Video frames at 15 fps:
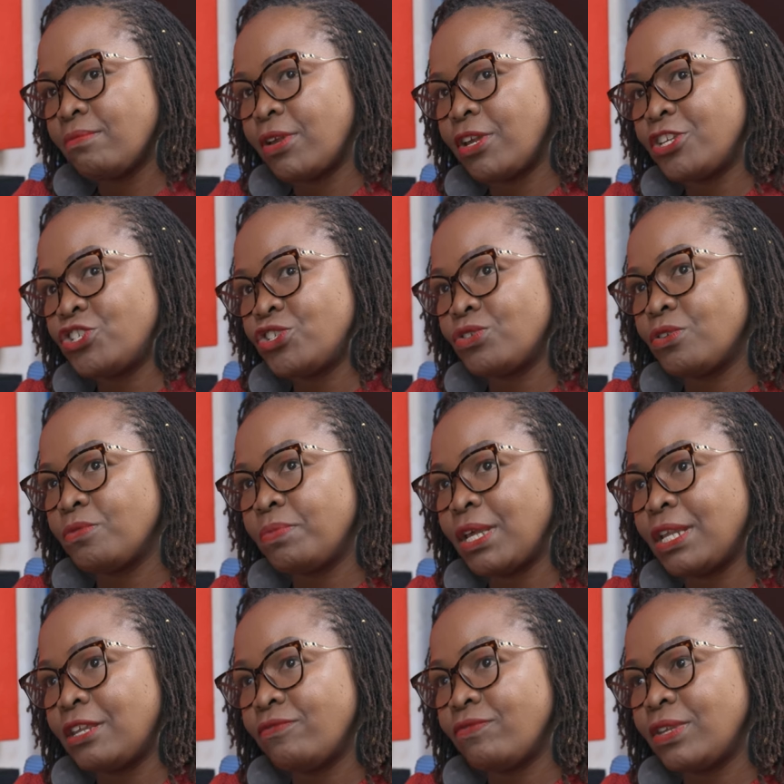Marriage should not
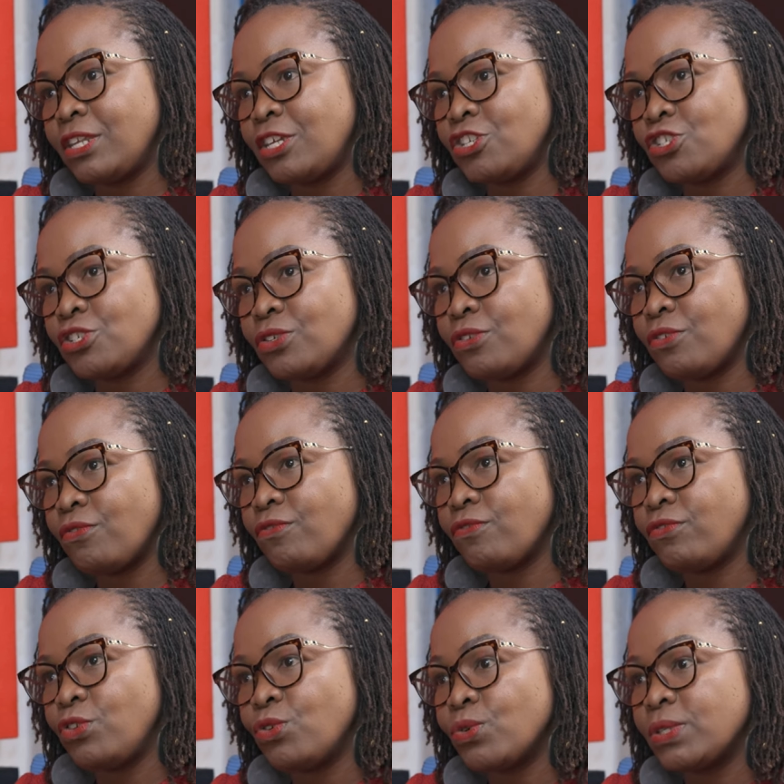be a definition
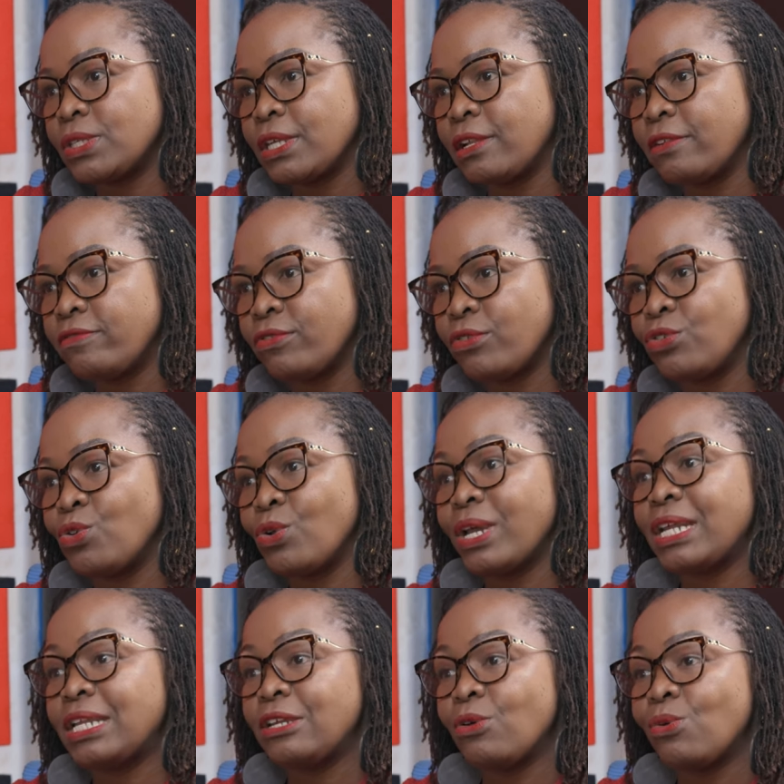of yourself or your
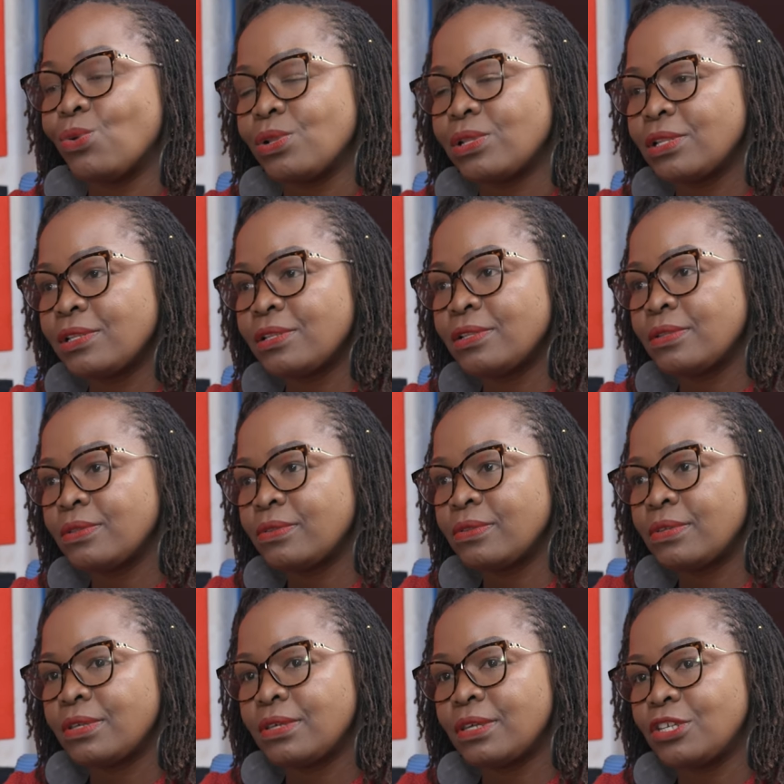end goal.
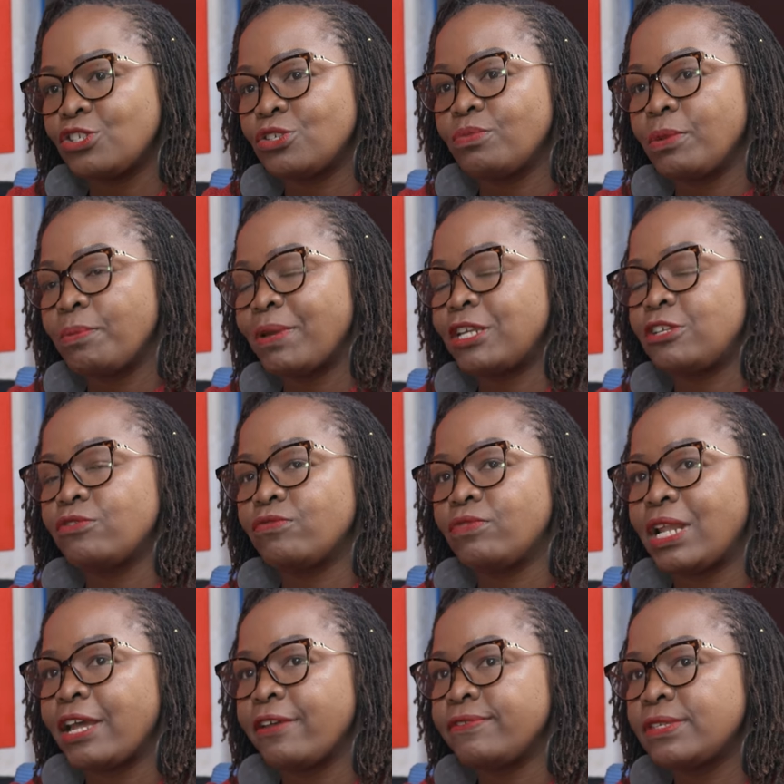It should be part
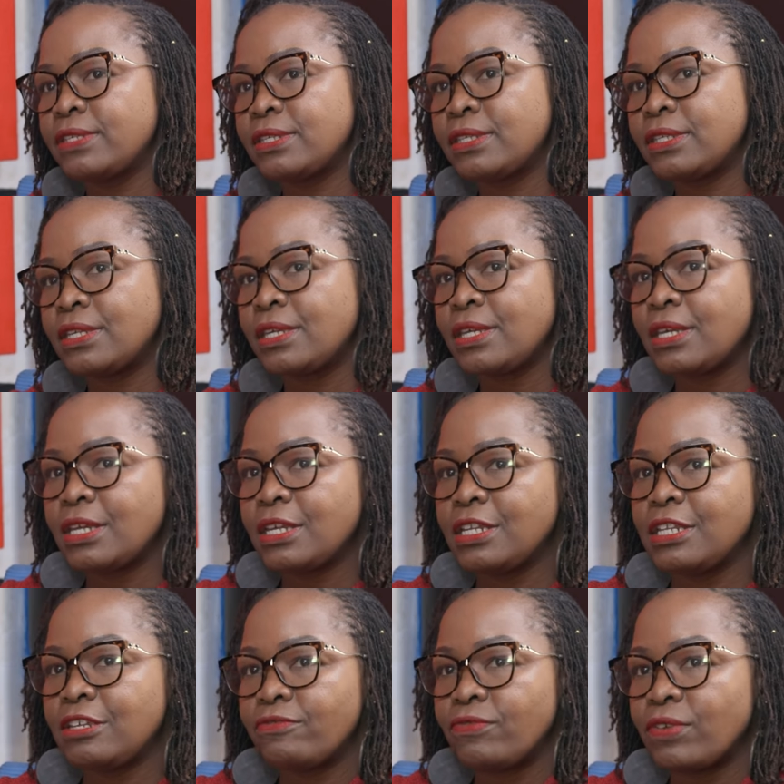of life's
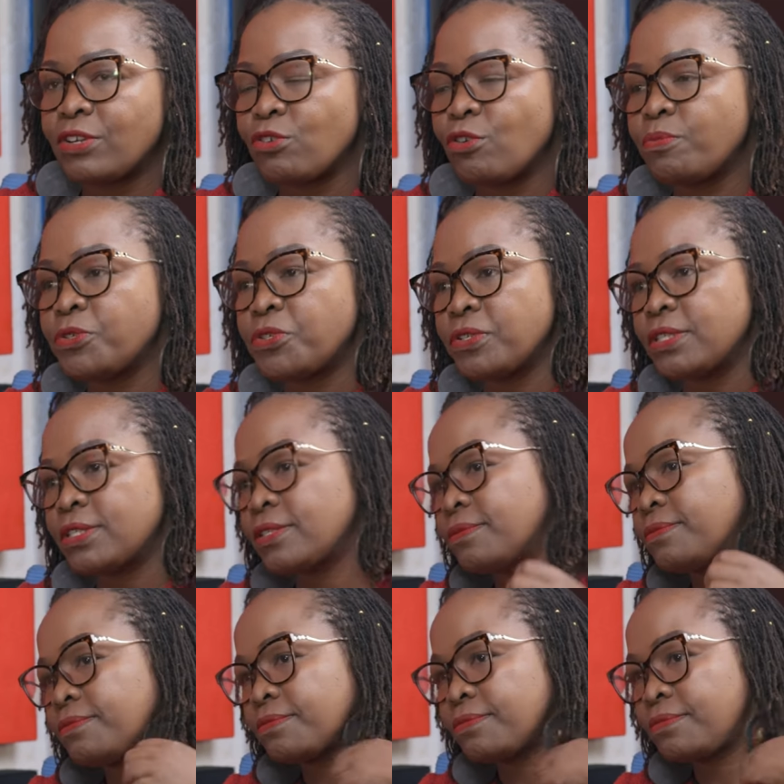different options.